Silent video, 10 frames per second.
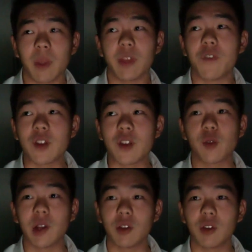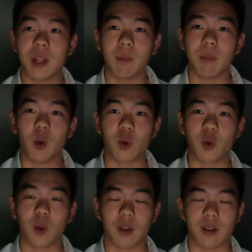fish that stood out to me the most
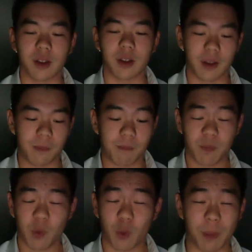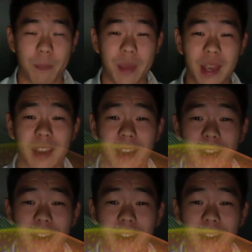was a big